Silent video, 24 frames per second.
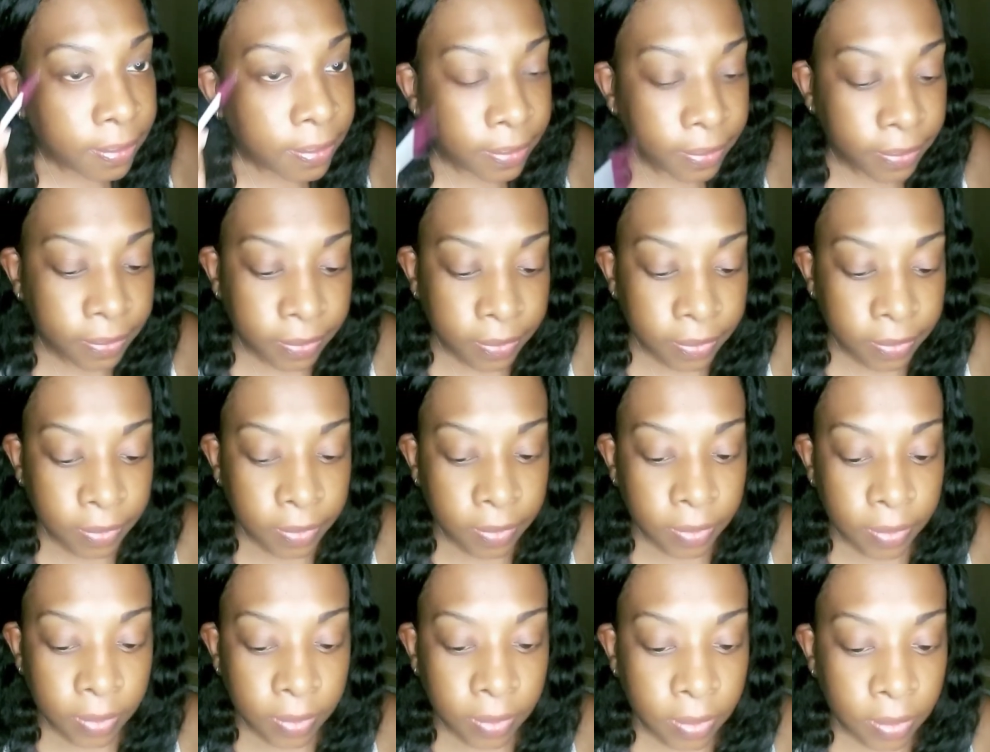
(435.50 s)

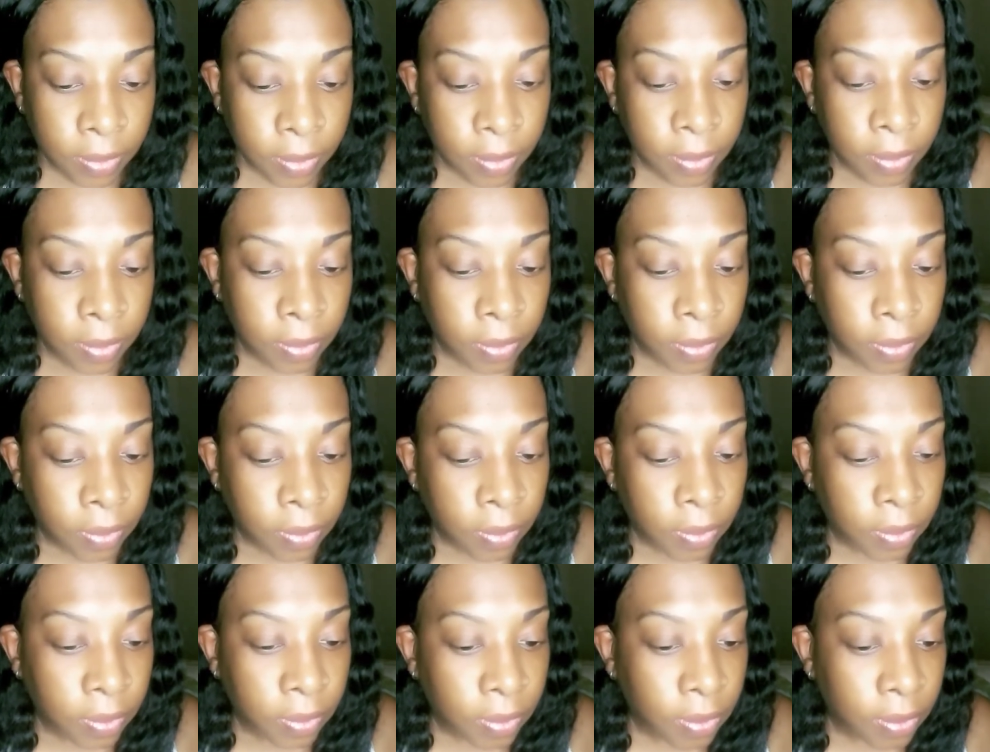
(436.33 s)

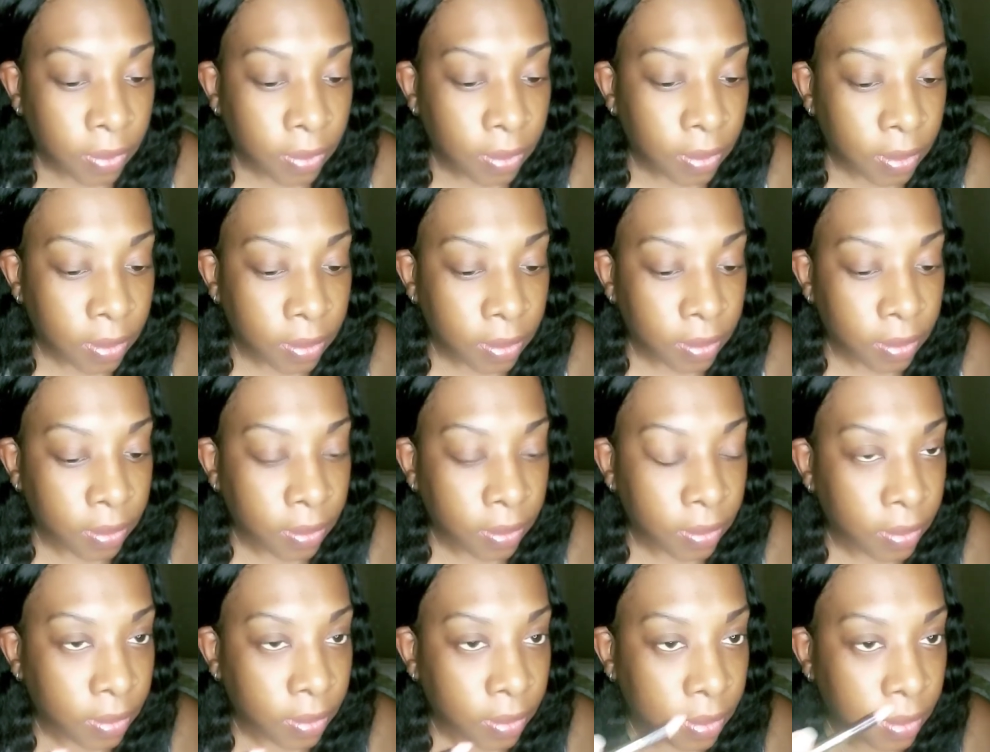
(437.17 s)

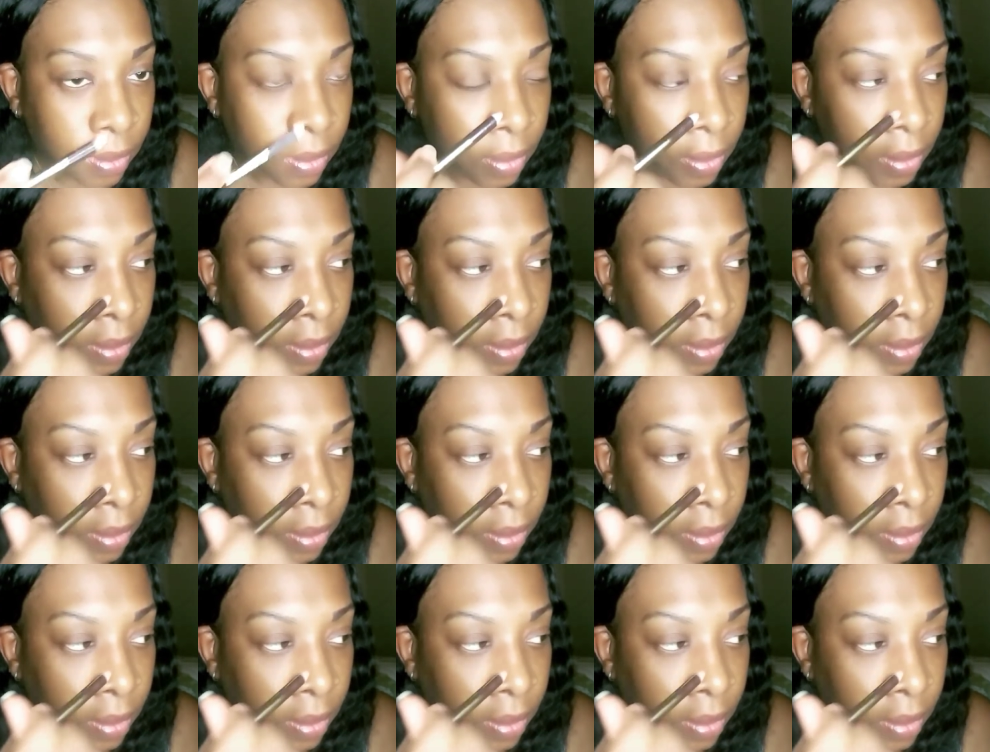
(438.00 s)
[no speech]